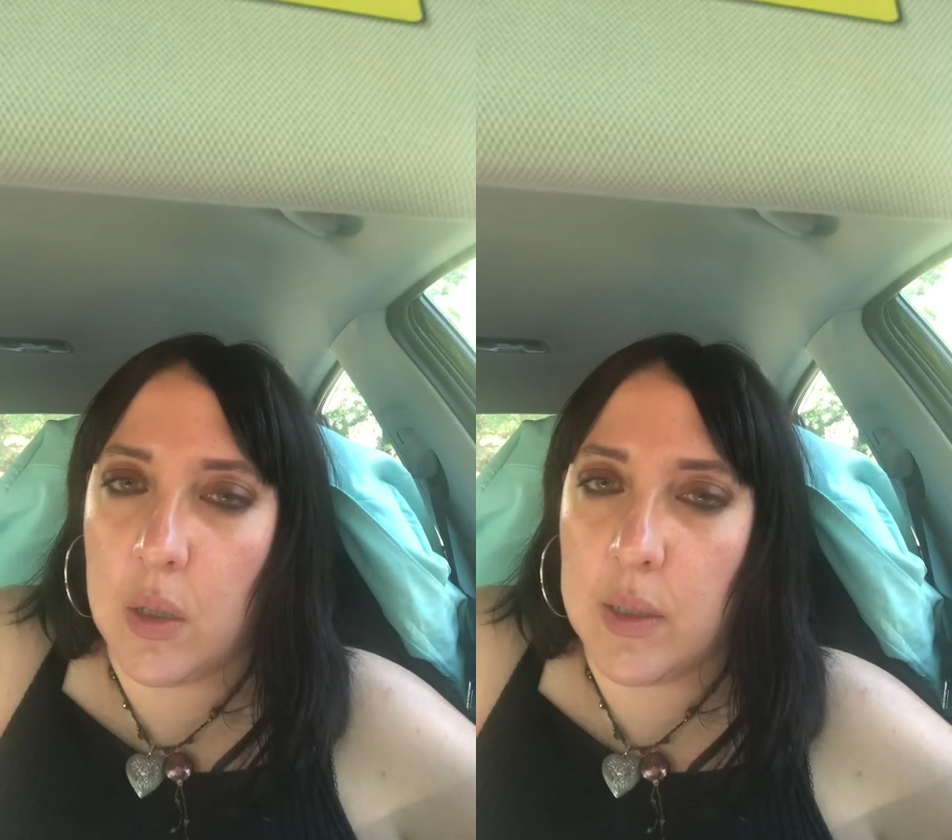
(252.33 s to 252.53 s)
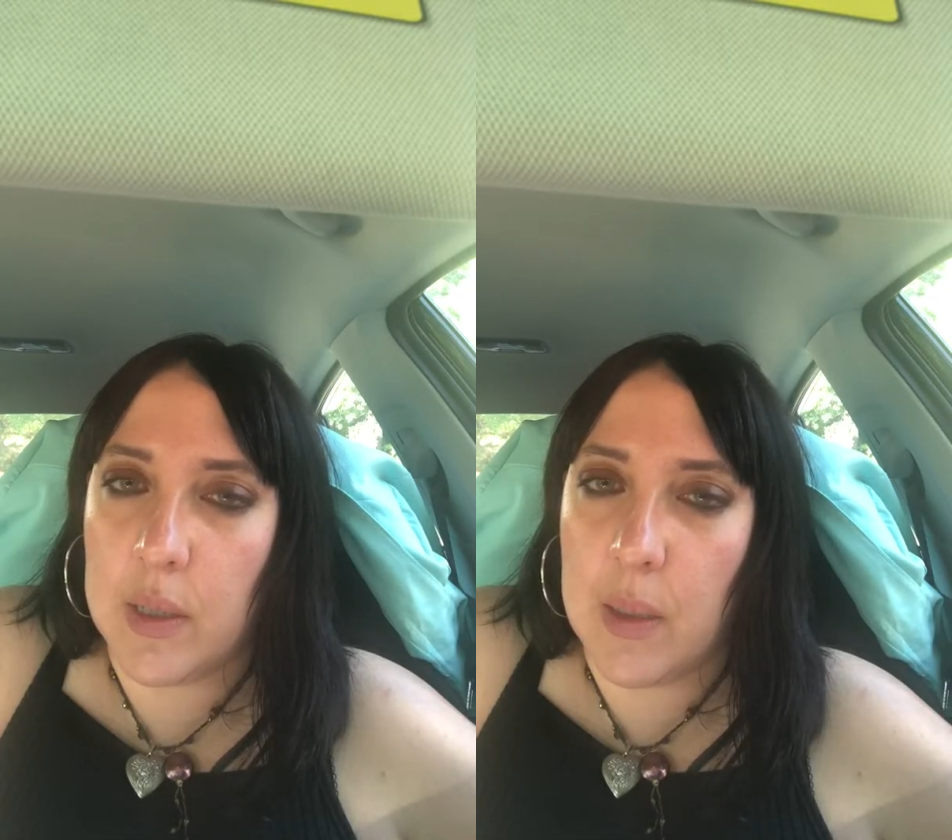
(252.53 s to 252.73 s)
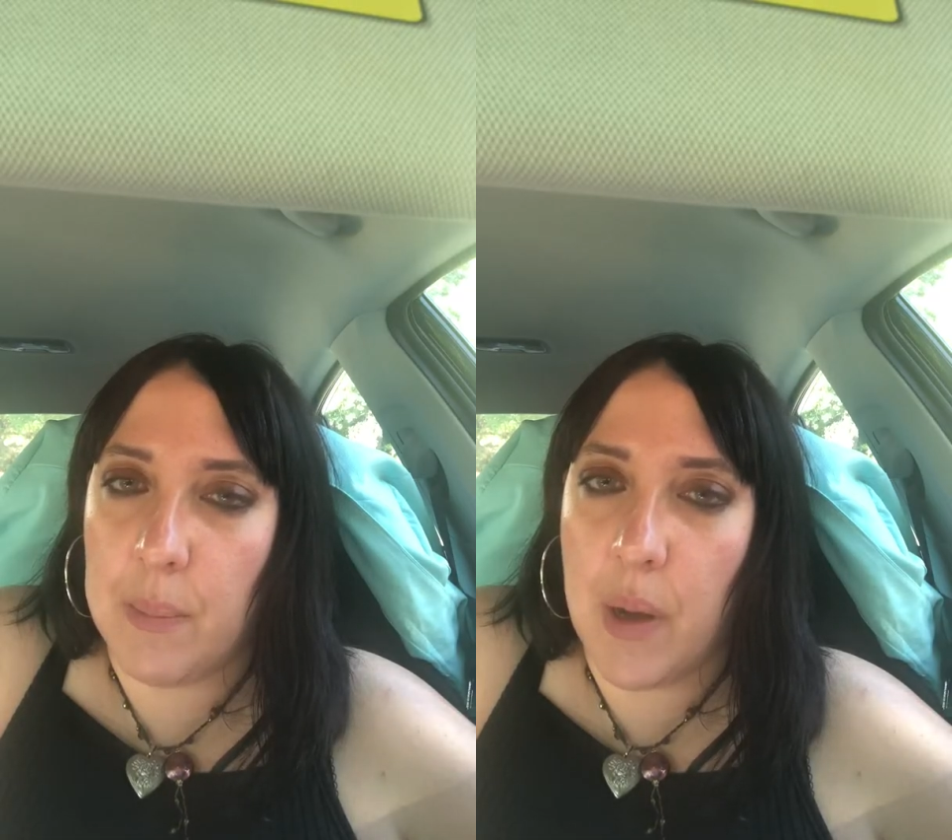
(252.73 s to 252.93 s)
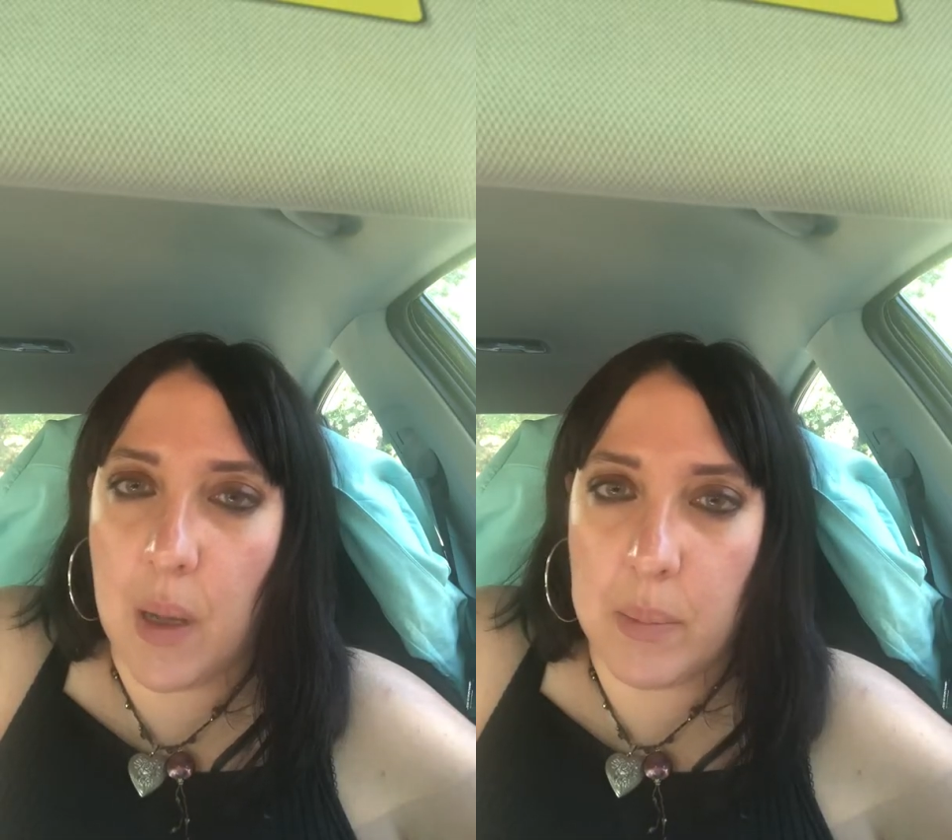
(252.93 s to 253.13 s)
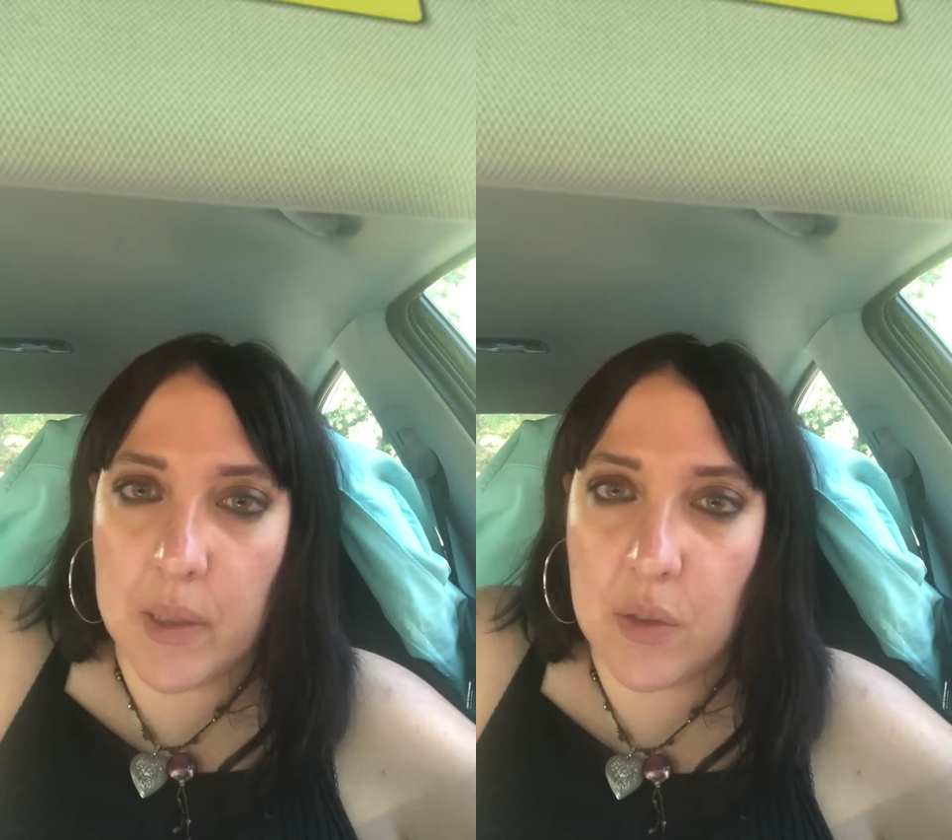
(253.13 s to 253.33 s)
in a
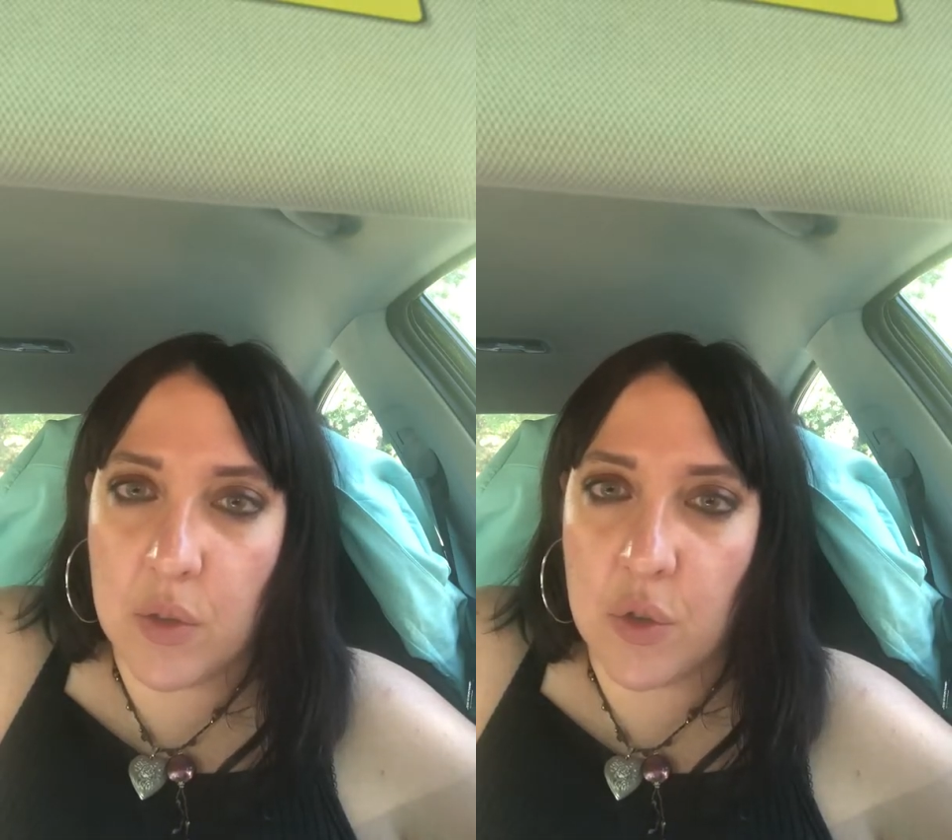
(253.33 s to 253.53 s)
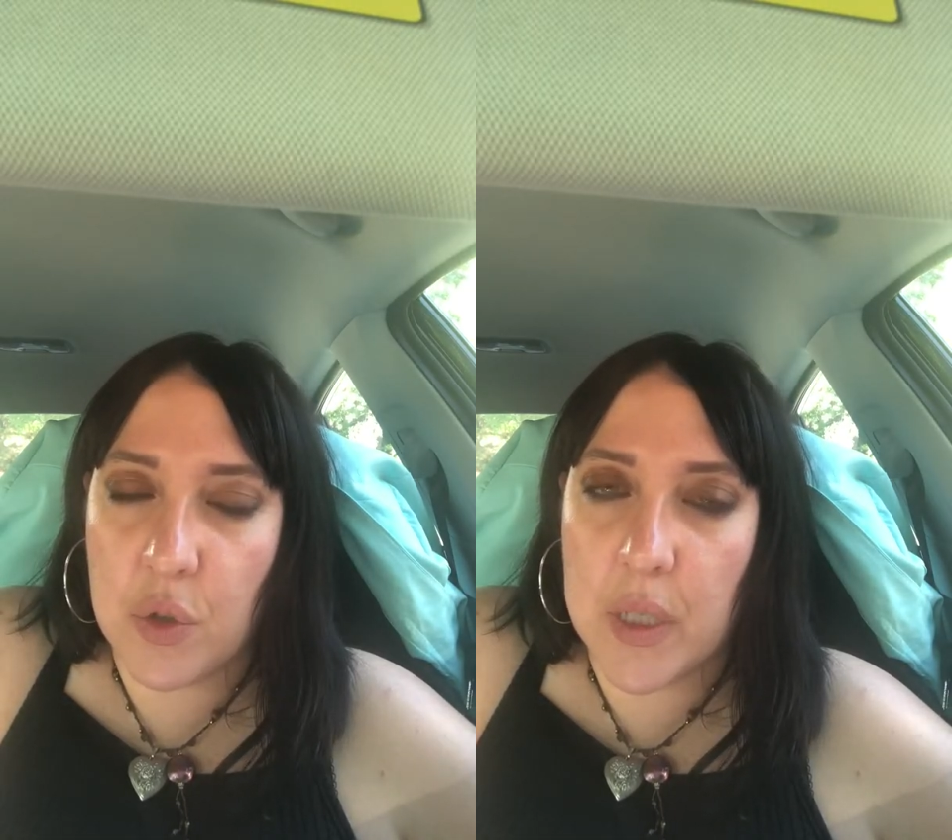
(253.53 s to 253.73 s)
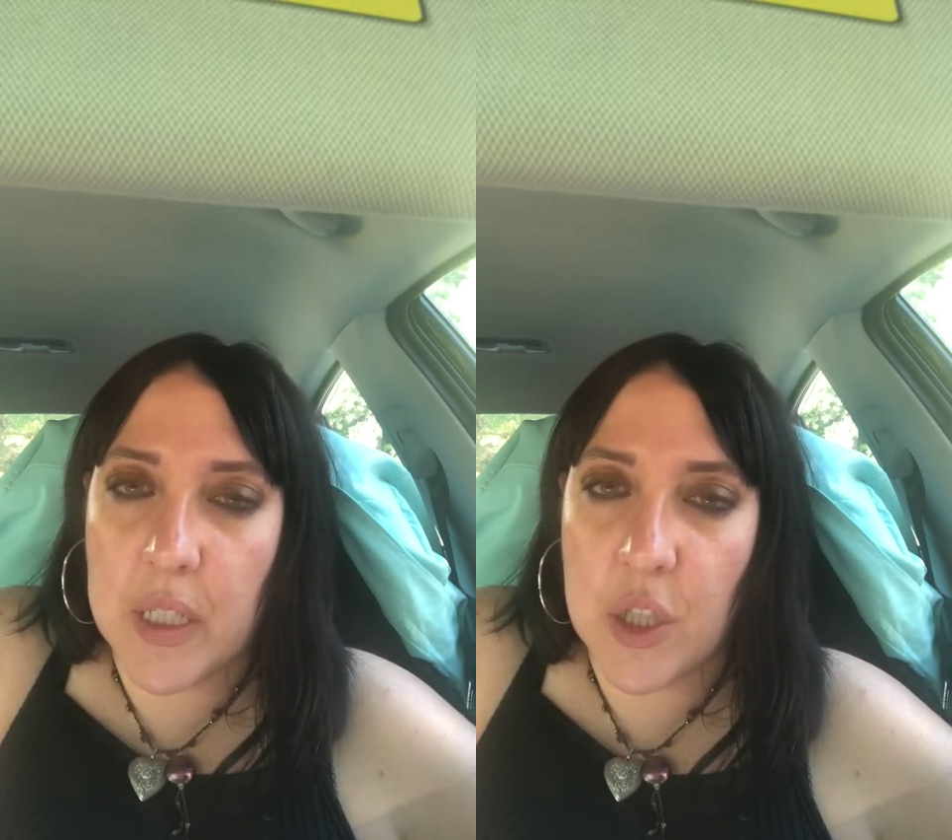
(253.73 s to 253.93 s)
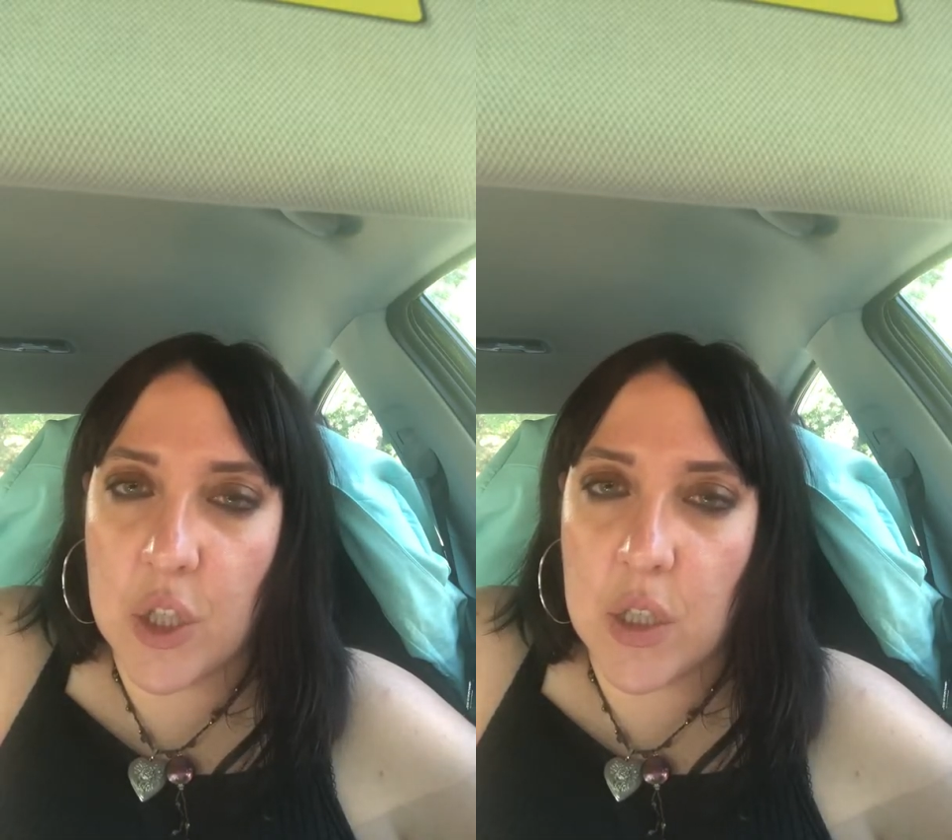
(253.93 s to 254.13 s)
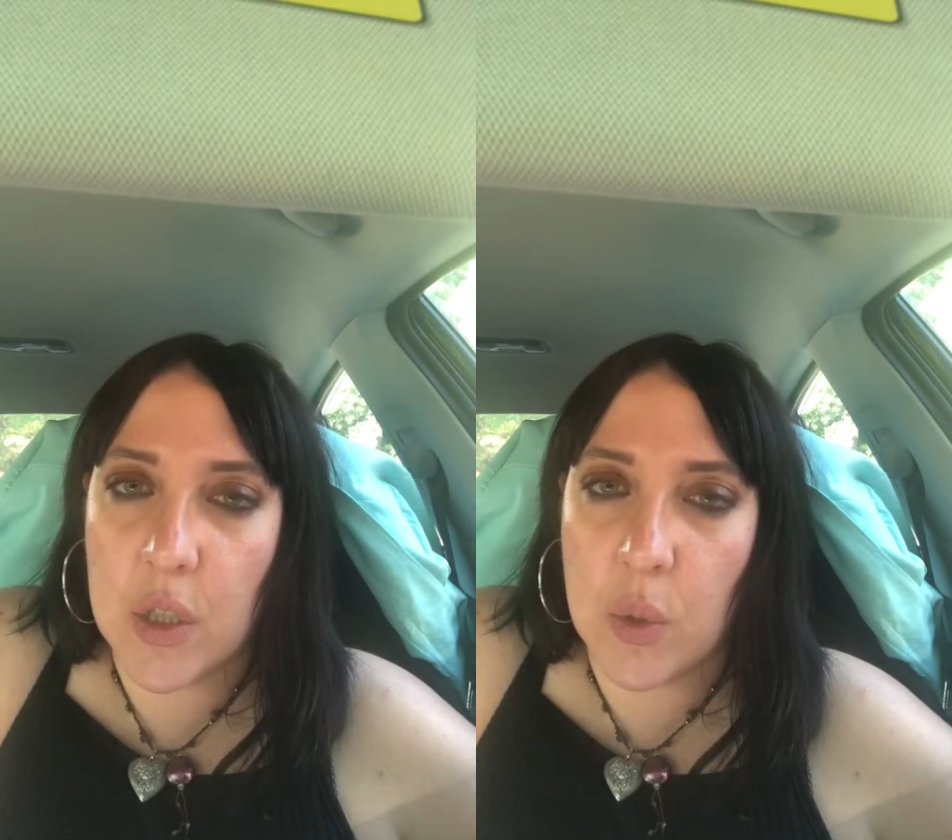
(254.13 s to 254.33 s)
public situation